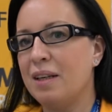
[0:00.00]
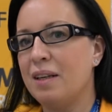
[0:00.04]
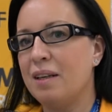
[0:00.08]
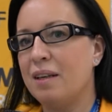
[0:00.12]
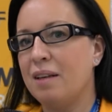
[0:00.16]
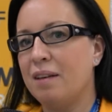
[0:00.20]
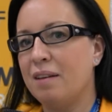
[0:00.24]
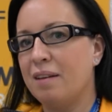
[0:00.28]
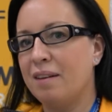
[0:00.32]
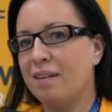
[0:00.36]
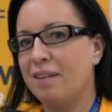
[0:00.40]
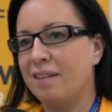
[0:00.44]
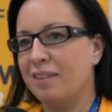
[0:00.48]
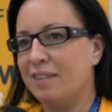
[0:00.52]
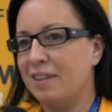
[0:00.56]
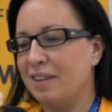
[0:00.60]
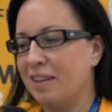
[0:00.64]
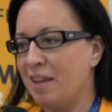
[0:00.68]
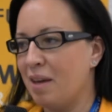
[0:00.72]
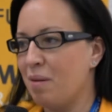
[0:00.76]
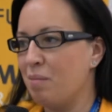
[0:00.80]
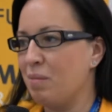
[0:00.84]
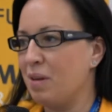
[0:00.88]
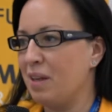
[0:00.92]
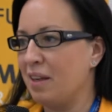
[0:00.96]
The
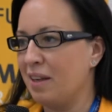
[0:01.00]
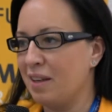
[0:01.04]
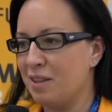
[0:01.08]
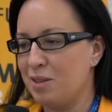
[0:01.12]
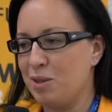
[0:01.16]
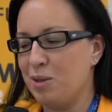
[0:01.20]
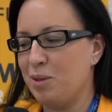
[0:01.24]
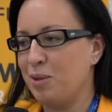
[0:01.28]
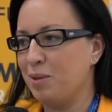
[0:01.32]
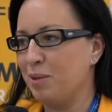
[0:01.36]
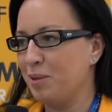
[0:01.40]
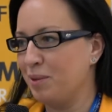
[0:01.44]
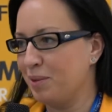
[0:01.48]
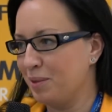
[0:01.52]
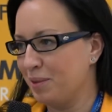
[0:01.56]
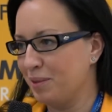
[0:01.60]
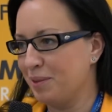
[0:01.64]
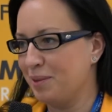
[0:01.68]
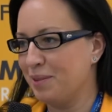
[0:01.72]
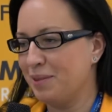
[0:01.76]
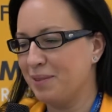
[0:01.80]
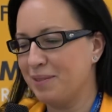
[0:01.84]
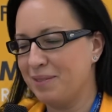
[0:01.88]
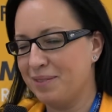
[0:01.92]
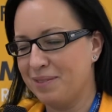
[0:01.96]
gambling, as
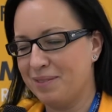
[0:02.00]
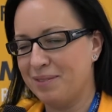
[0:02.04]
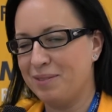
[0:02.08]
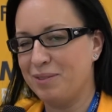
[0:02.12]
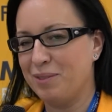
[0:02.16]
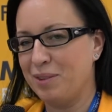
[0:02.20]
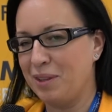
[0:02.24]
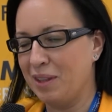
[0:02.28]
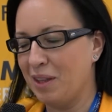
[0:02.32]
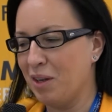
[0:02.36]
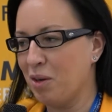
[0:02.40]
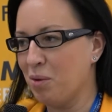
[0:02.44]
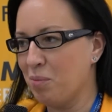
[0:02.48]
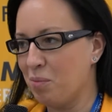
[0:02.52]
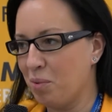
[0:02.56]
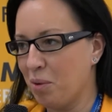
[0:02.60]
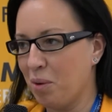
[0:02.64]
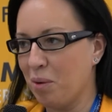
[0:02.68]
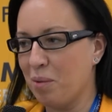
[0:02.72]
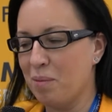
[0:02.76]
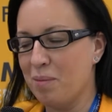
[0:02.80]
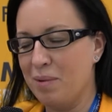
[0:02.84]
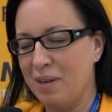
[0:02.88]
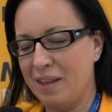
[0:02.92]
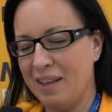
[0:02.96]
you know
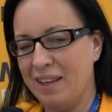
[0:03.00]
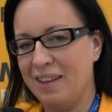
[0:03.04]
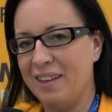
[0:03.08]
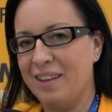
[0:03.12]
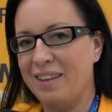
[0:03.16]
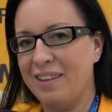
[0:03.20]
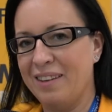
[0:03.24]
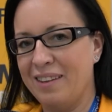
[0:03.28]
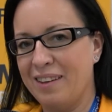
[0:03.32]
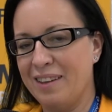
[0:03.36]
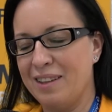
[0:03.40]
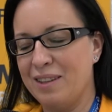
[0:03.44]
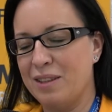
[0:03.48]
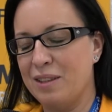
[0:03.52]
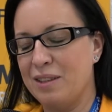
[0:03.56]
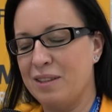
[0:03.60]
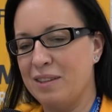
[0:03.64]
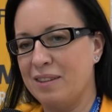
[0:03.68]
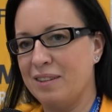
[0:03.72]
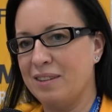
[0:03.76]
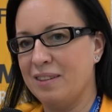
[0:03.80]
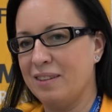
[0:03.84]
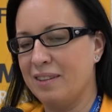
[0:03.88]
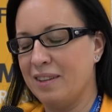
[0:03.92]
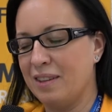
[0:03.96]
probably as
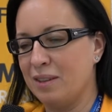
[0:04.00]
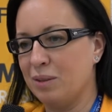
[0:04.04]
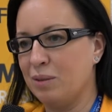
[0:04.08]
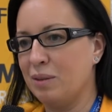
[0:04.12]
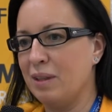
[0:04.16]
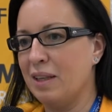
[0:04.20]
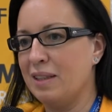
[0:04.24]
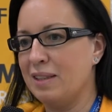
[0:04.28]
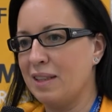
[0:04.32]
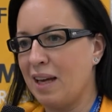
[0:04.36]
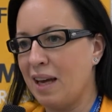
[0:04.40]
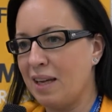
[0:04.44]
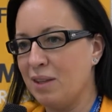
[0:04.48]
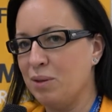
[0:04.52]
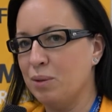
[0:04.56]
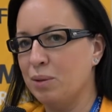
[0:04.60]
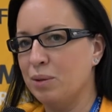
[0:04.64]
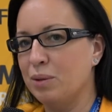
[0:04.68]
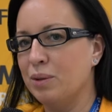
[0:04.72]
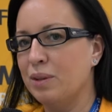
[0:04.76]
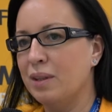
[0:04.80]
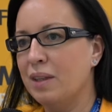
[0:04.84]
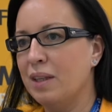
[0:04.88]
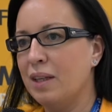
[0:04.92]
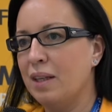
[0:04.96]
good as I
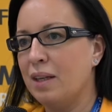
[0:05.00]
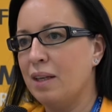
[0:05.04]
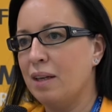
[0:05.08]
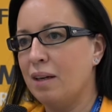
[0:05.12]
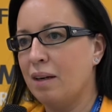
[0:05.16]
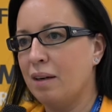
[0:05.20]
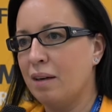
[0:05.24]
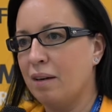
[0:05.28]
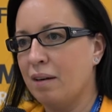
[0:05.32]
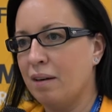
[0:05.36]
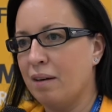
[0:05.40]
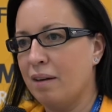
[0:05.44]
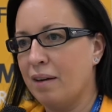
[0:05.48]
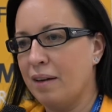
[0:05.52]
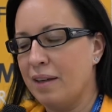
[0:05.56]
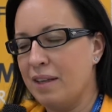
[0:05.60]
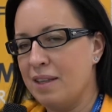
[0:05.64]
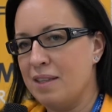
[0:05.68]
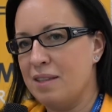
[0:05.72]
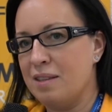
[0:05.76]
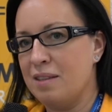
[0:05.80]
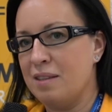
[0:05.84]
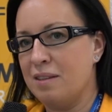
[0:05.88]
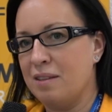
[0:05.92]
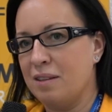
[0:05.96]
do,
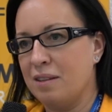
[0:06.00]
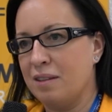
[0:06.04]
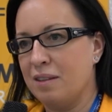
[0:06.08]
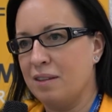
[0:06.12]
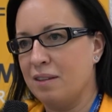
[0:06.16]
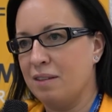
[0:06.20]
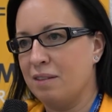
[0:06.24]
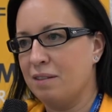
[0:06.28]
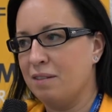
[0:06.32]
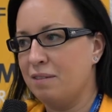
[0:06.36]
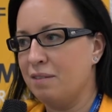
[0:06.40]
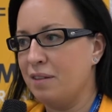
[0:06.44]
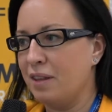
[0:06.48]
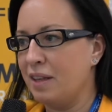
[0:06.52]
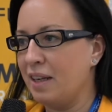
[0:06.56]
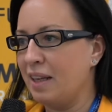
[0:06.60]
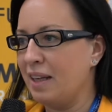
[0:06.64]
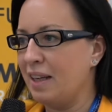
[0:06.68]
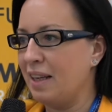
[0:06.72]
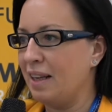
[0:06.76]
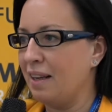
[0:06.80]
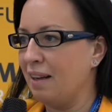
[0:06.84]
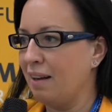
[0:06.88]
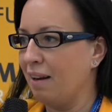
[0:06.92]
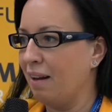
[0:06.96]
is
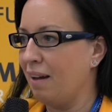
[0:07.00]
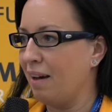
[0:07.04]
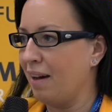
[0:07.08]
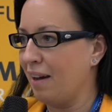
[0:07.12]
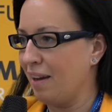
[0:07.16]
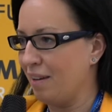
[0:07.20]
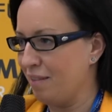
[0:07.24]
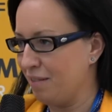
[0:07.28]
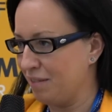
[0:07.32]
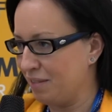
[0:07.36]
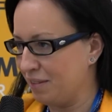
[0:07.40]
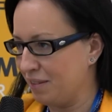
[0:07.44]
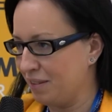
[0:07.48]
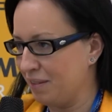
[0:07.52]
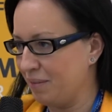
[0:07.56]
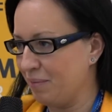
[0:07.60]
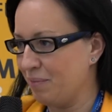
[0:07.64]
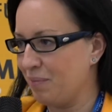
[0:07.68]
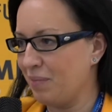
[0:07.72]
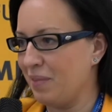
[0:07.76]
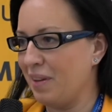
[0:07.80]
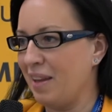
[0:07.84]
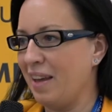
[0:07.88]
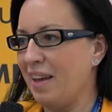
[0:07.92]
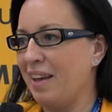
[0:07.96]
very live,
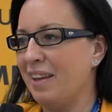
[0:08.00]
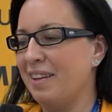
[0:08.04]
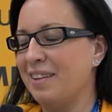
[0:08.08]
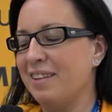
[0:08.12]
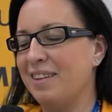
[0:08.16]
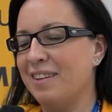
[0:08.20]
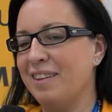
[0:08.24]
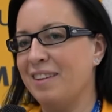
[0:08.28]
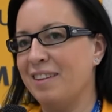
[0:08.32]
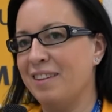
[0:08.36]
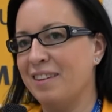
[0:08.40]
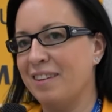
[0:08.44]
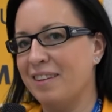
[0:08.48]
and